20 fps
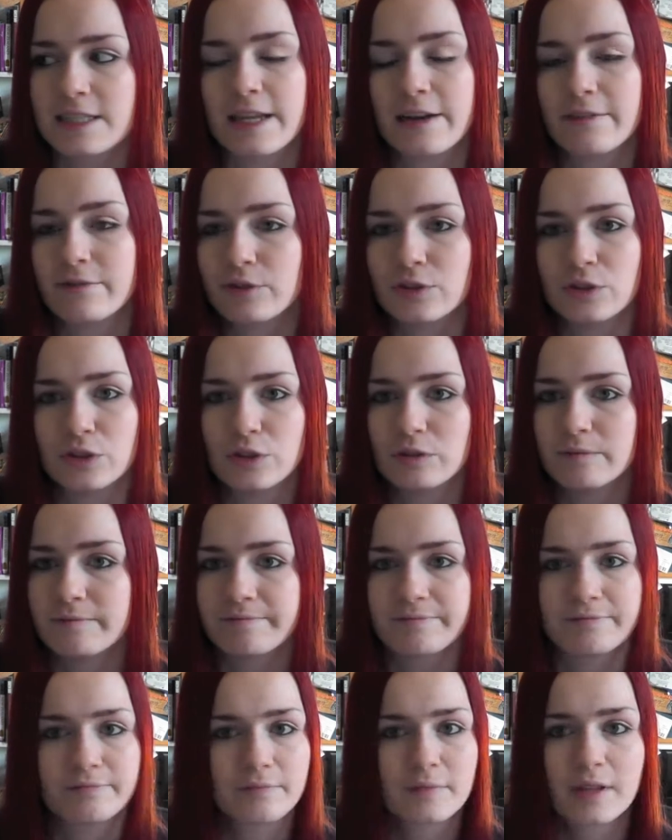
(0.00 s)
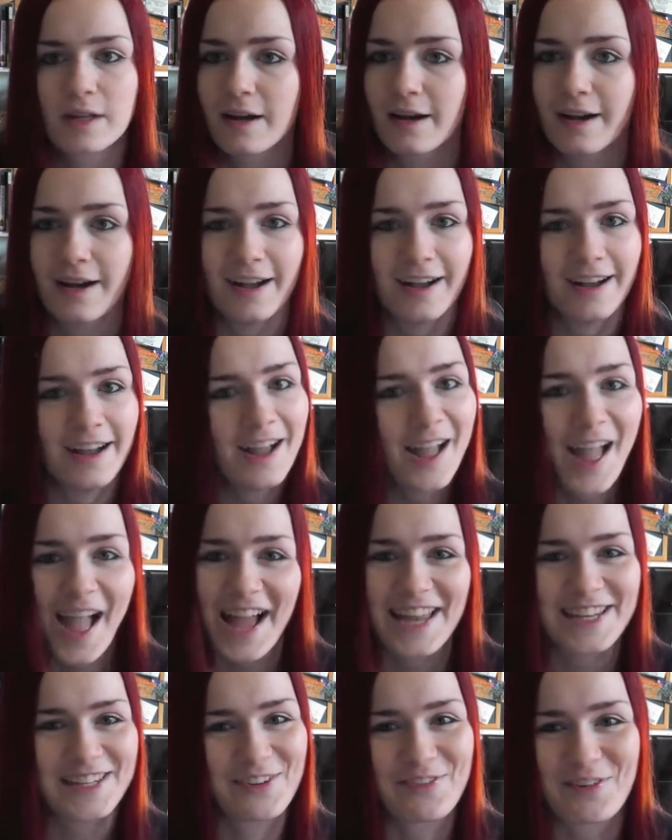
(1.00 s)
several
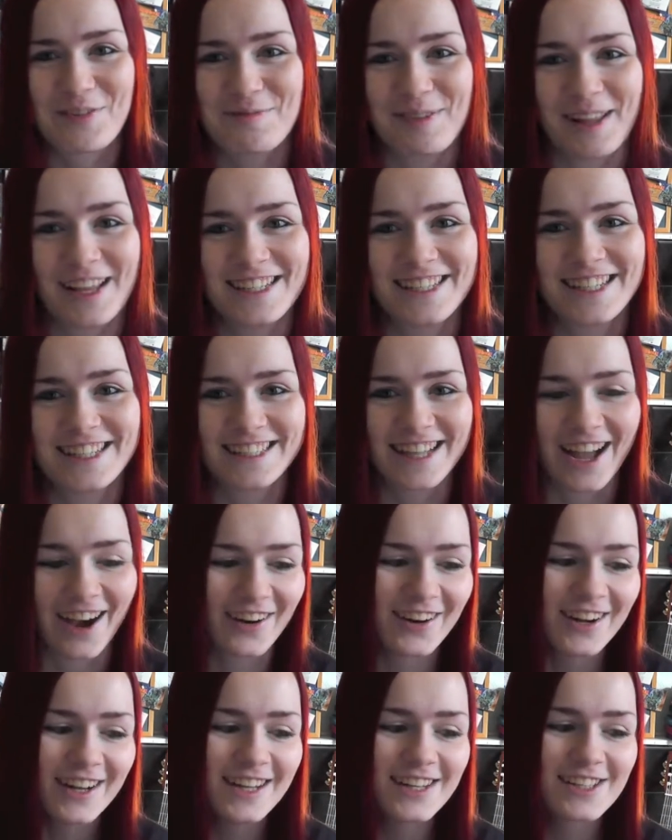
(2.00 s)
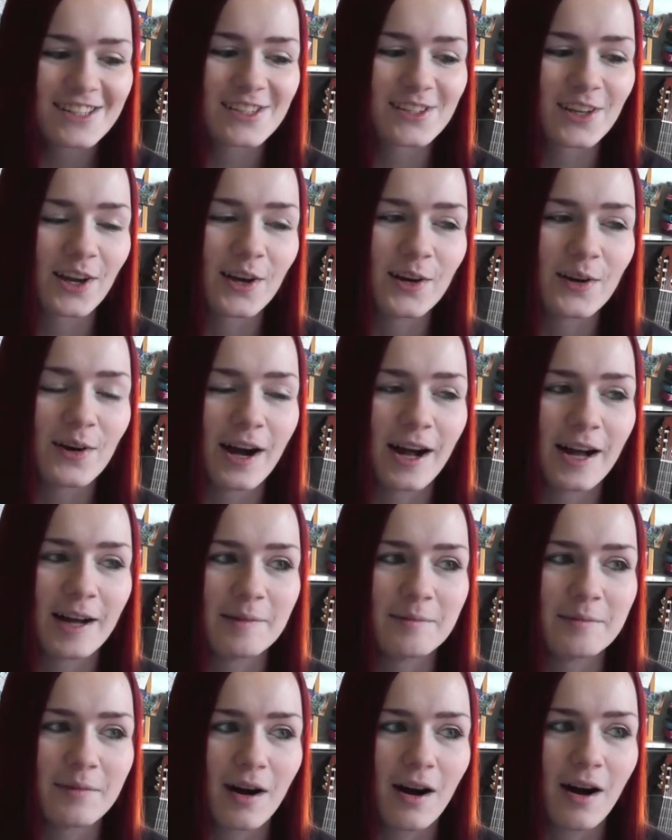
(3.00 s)
at different places now, so
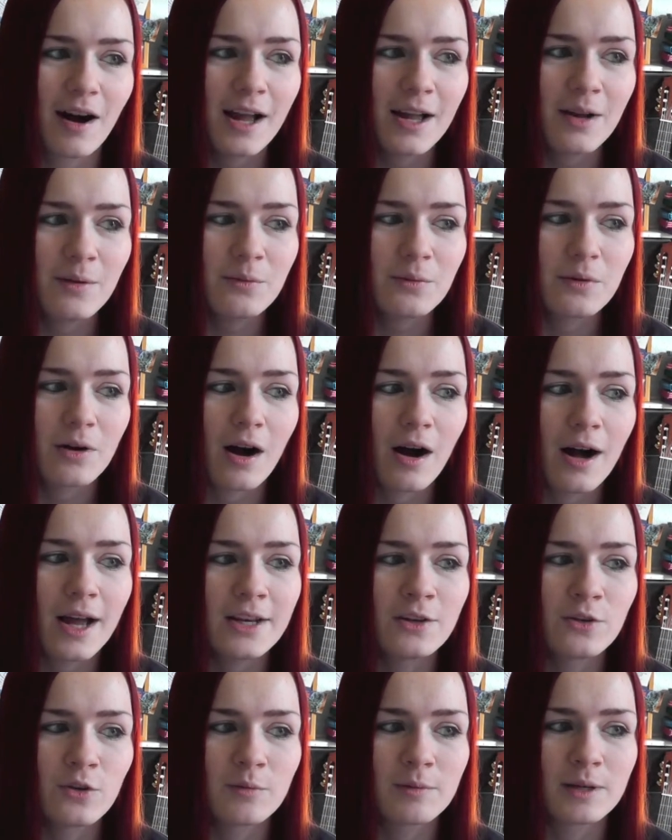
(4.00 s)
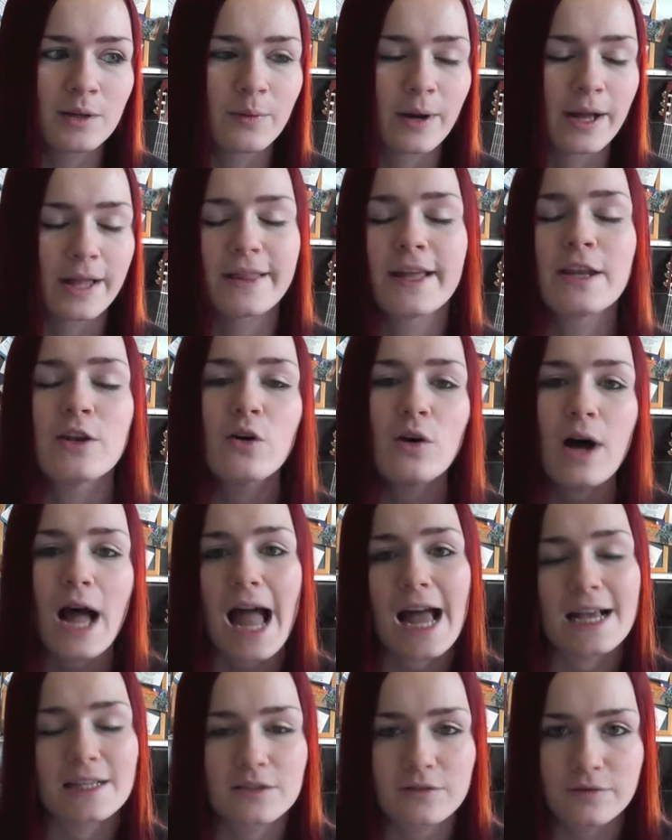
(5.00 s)
I normally wear, they're not
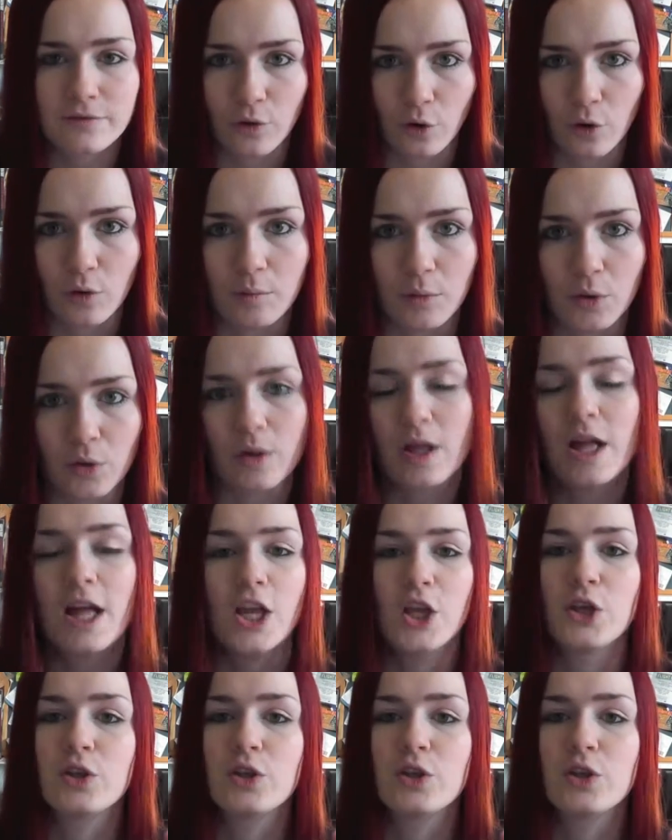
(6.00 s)
as formal.